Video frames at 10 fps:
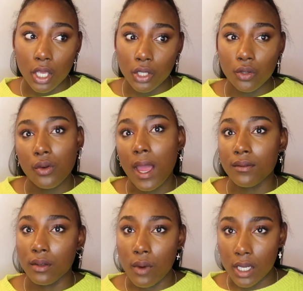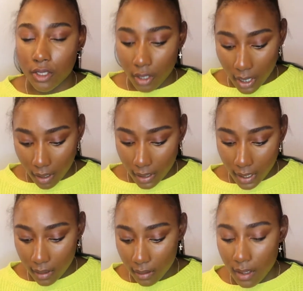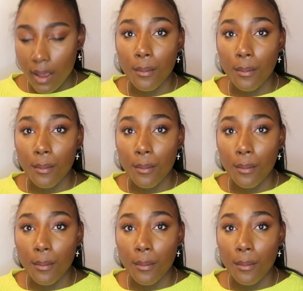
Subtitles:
you have to wash your hair again,